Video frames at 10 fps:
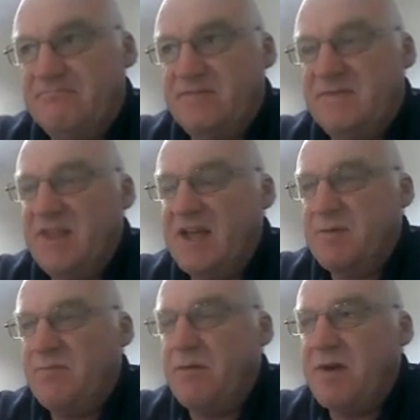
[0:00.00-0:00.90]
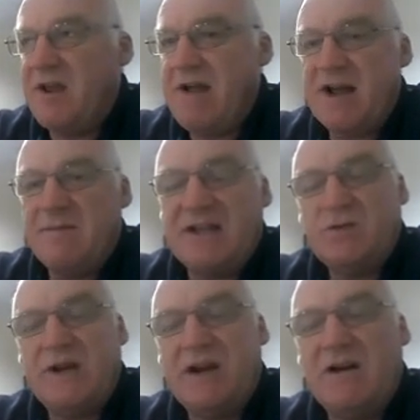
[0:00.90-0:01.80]
I think probably around about
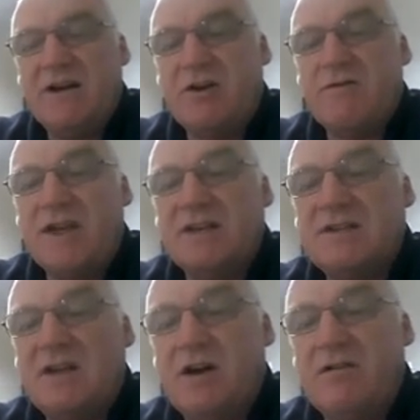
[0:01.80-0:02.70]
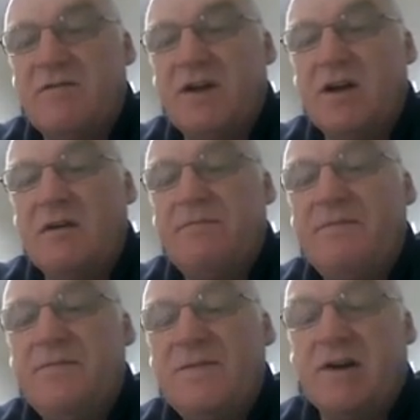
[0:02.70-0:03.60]
29 degrees over,
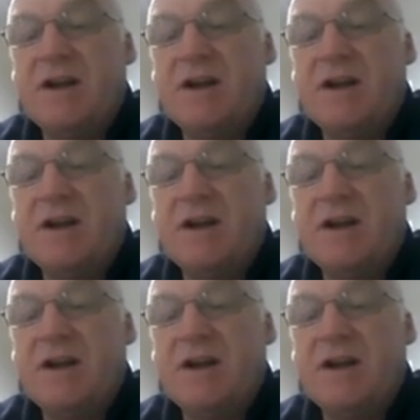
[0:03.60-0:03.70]
sorry,